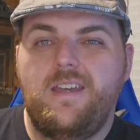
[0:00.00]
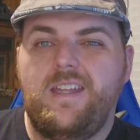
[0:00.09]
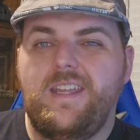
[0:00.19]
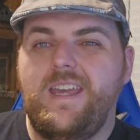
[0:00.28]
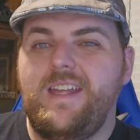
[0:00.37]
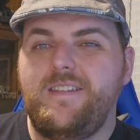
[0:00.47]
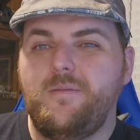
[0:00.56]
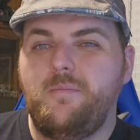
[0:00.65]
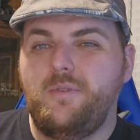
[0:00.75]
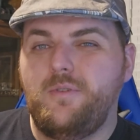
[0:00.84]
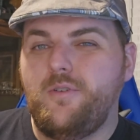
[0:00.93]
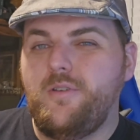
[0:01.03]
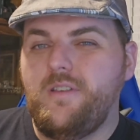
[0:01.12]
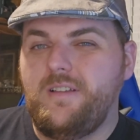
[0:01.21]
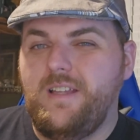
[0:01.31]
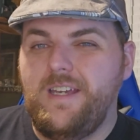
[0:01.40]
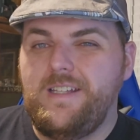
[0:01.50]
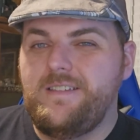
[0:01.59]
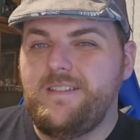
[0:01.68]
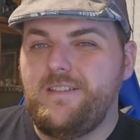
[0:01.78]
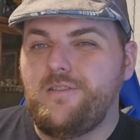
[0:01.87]
And I had to blur the
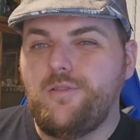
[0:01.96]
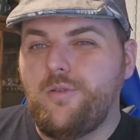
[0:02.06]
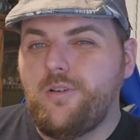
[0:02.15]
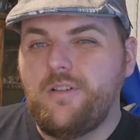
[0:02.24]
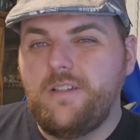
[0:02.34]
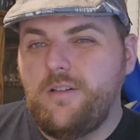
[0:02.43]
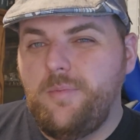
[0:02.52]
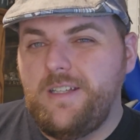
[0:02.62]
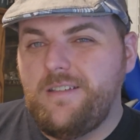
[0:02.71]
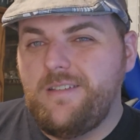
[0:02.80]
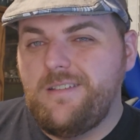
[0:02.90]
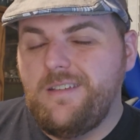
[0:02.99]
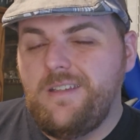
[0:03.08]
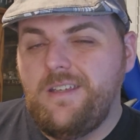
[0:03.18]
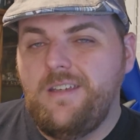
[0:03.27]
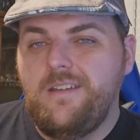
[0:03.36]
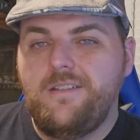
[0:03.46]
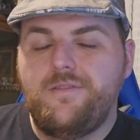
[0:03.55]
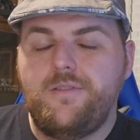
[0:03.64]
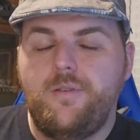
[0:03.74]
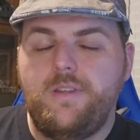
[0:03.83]
lines in the lore a little bit
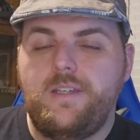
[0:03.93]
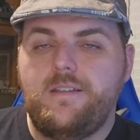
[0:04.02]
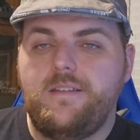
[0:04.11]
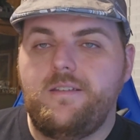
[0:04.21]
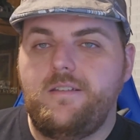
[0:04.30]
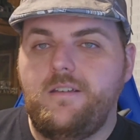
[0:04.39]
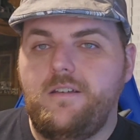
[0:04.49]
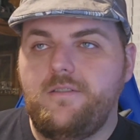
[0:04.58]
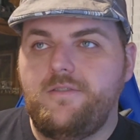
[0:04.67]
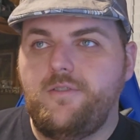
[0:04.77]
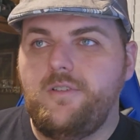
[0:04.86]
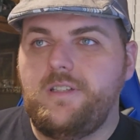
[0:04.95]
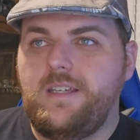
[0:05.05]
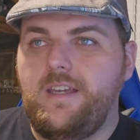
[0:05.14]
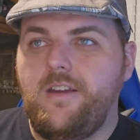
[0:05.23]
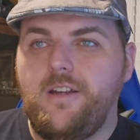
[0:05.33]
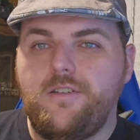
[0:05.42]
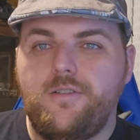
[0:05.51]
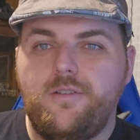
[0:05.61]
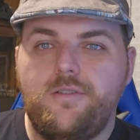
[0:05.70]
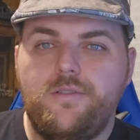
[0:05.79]
so that certain
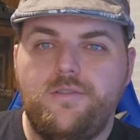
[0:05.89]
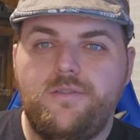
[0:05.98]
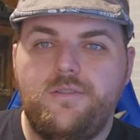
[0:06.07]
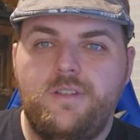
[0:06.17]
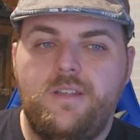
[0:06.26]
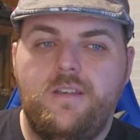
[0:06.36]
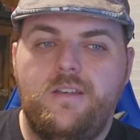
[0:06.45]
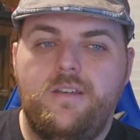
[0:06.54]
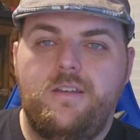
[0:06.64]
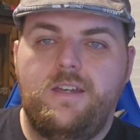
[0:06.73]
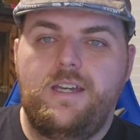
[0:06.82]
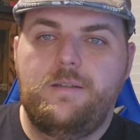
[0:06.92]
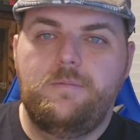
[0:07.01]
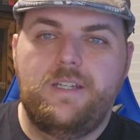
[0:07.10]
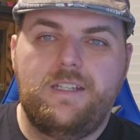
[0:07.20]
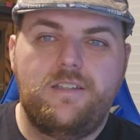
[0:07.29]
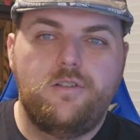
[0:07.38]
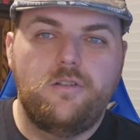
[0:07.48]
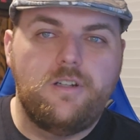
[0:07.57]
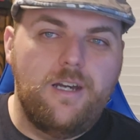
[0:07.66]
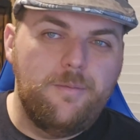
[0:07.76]
characters, like
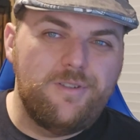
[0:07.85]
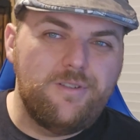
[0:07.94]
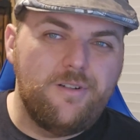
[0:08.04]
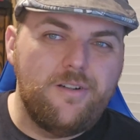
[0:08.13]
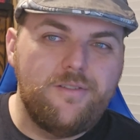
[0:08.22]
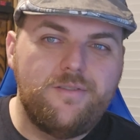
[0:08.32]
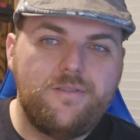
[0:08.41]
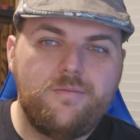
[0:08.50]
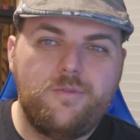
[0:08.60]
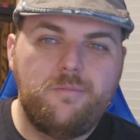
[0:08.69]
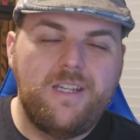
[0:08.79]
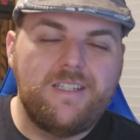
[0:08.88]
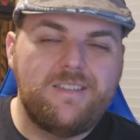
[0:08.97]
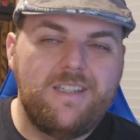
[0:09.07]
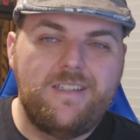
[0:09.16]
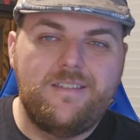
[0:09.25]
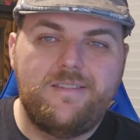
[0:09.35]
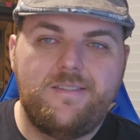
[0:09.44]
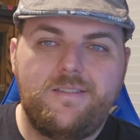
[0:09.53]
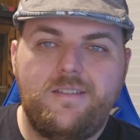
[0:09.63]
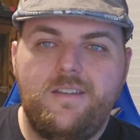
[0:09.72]
additional commissars, would make
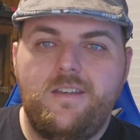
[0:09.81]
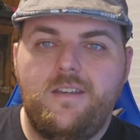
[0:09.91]
sense.